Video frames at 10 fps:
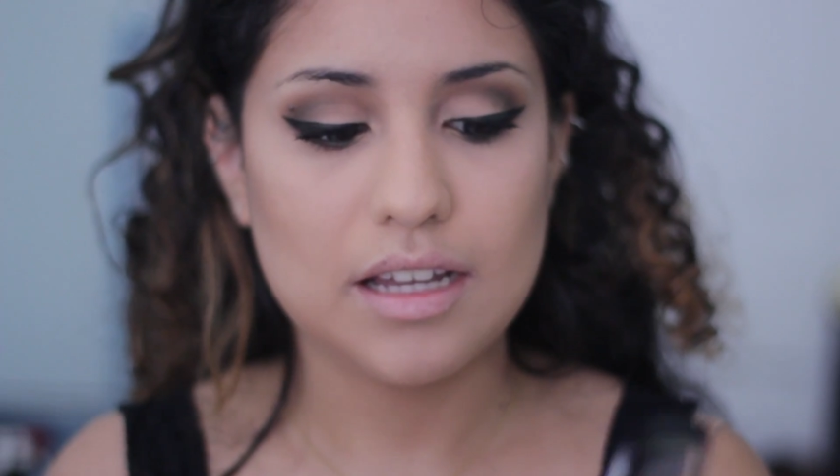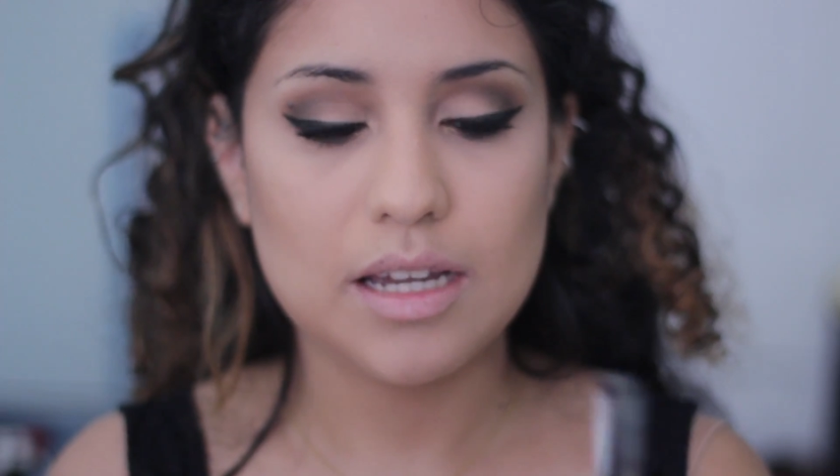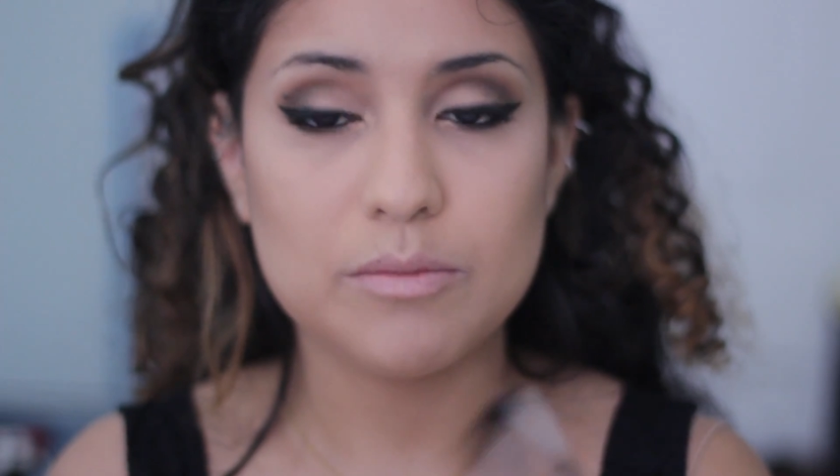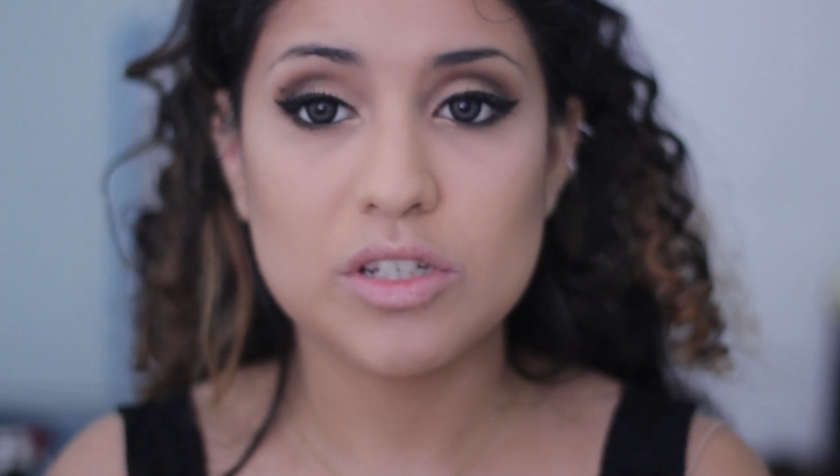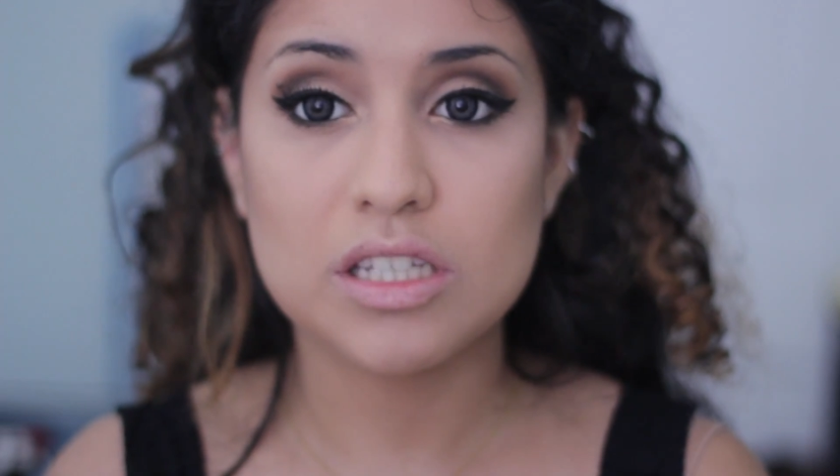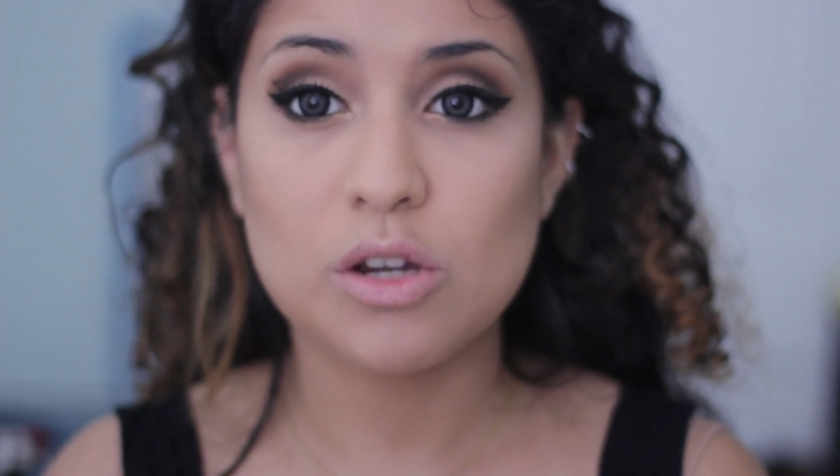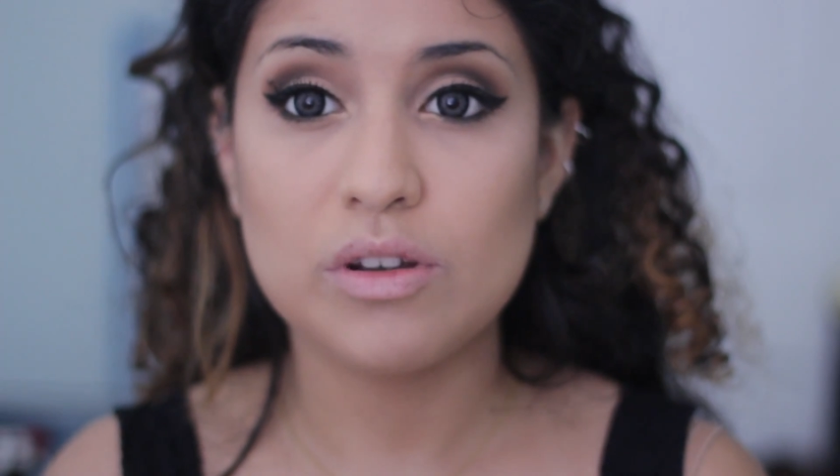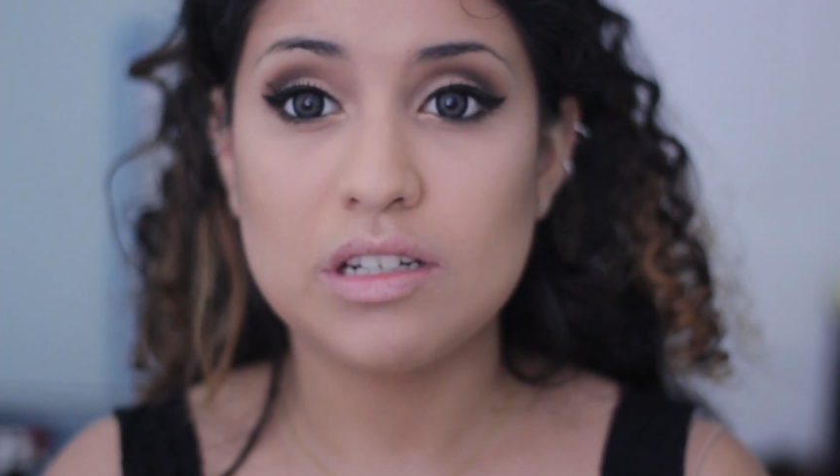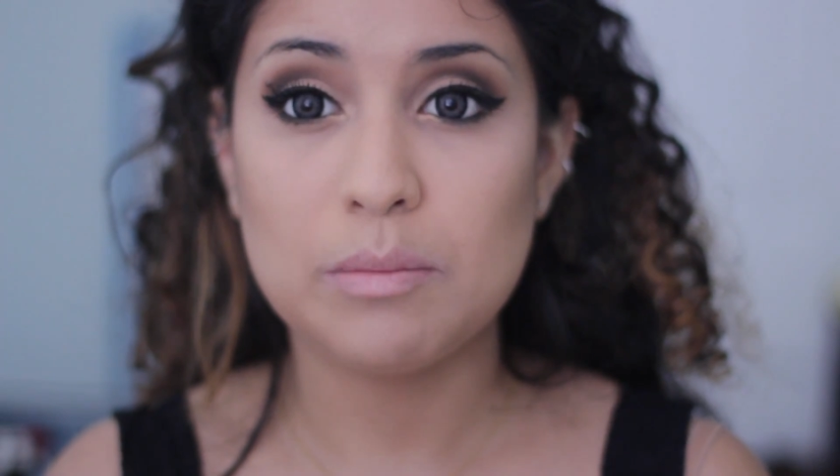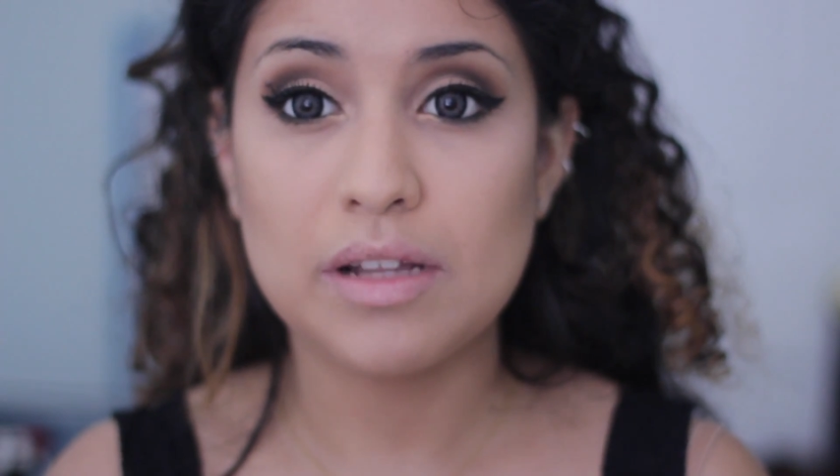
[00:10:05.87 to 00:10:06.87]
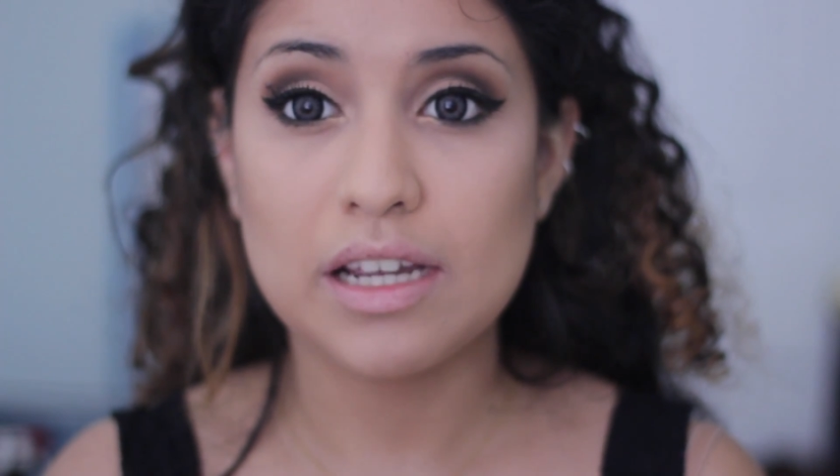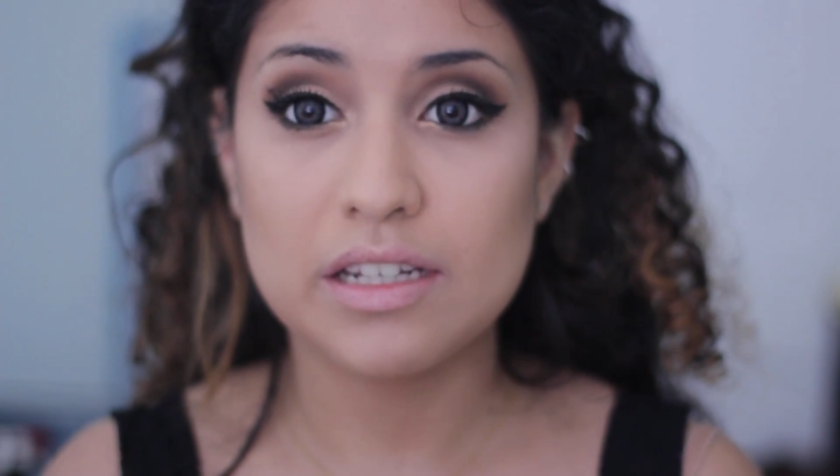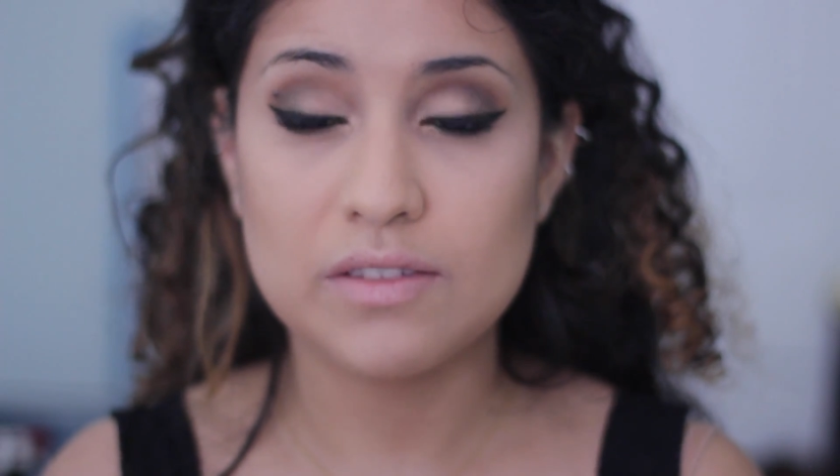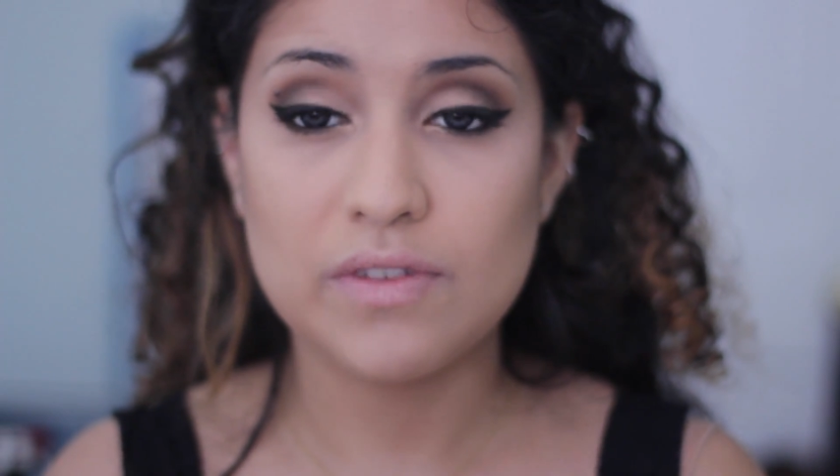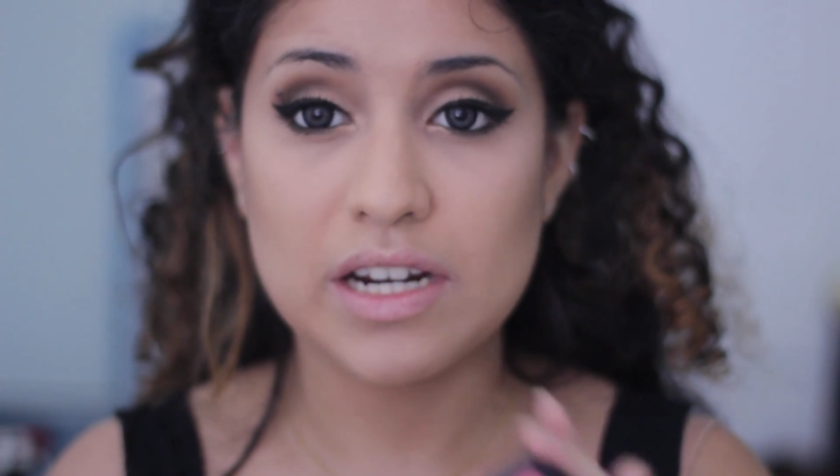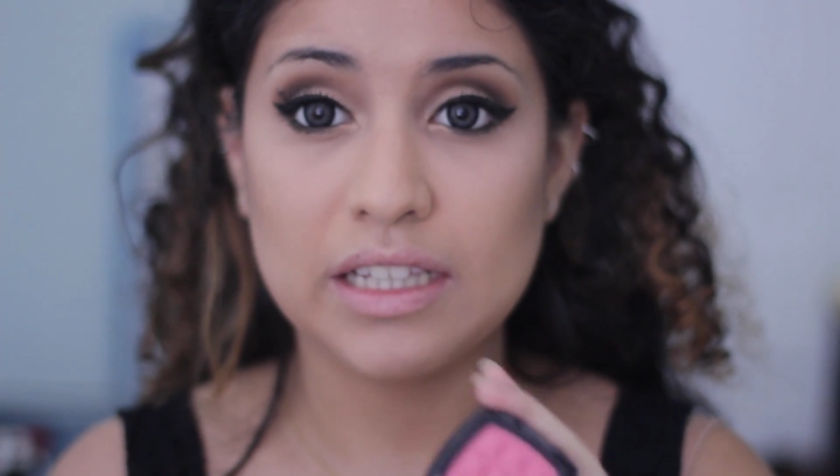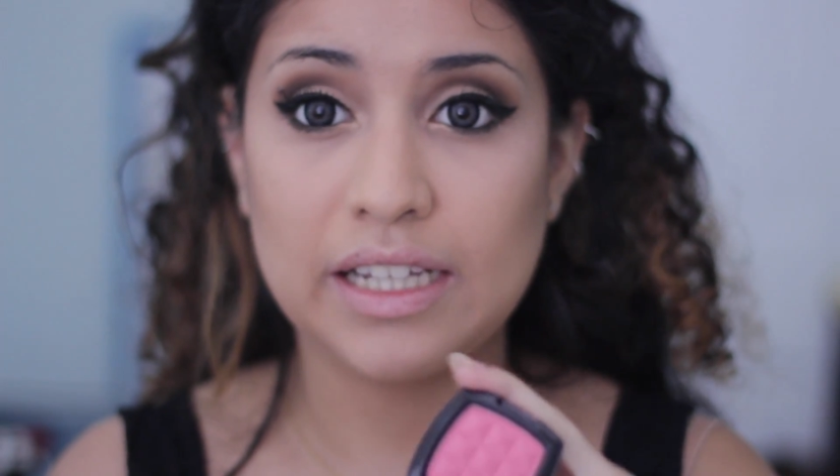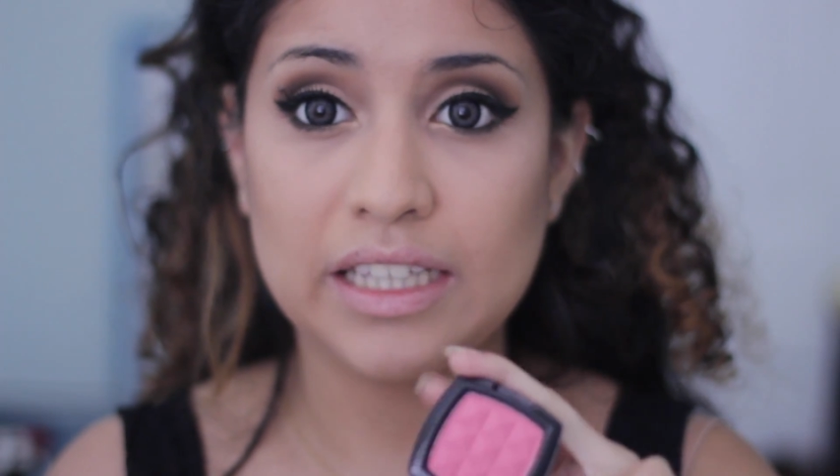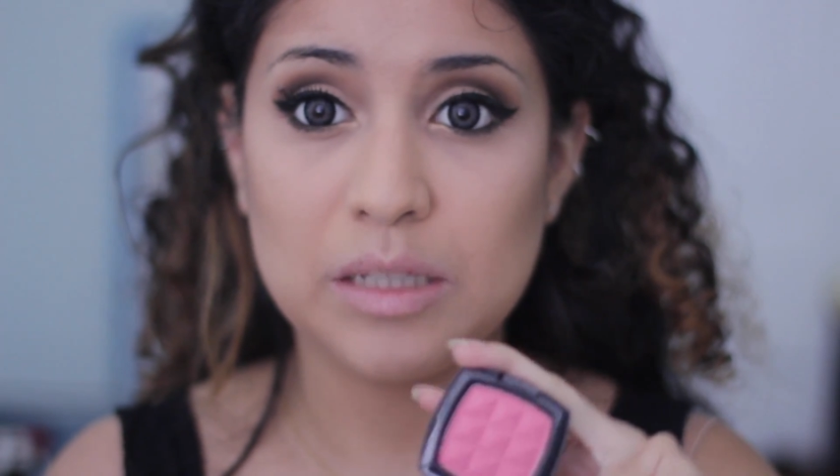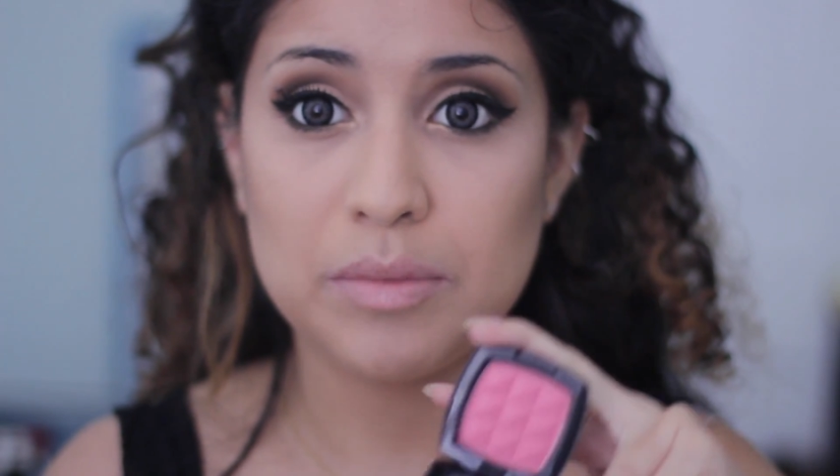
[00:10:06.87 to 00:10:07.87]
I'm just going to apply this very
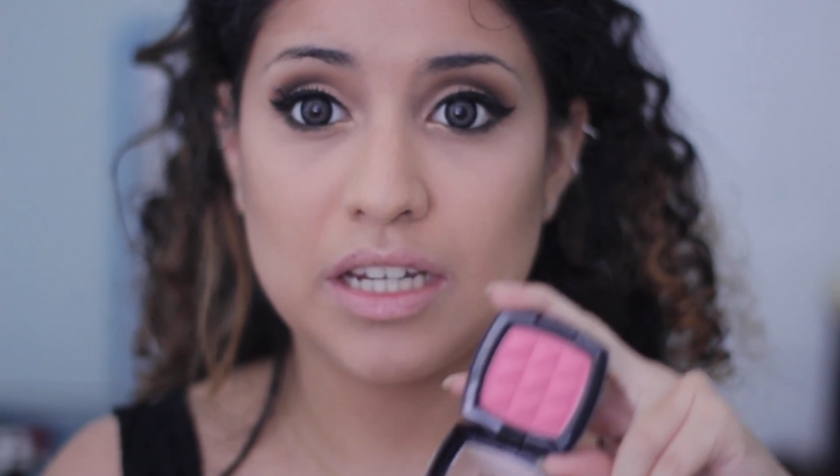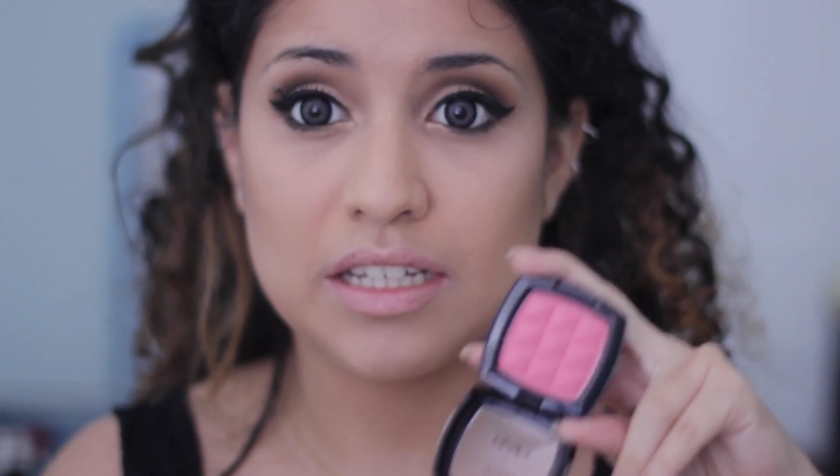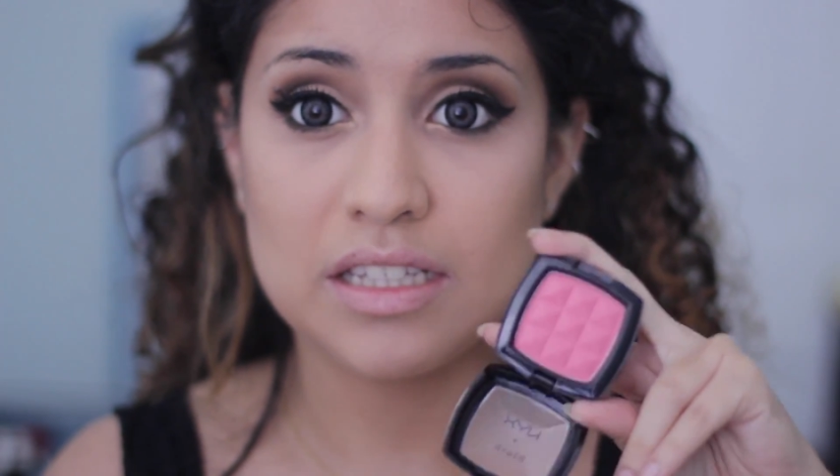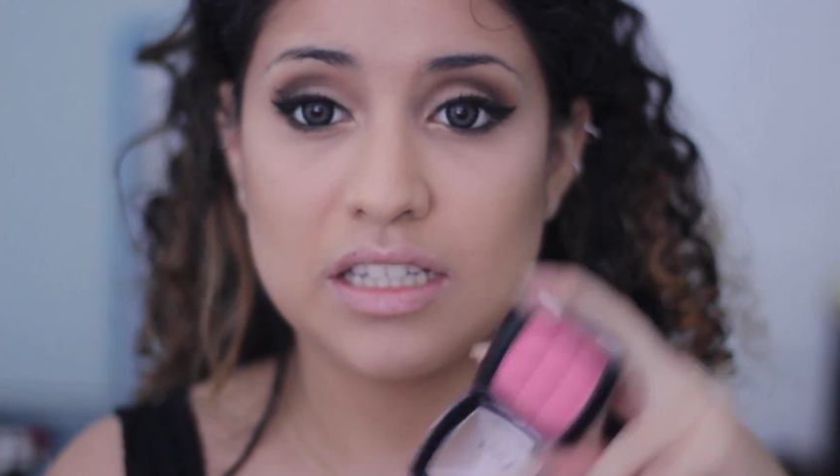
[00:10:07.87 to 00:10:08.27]
lightly because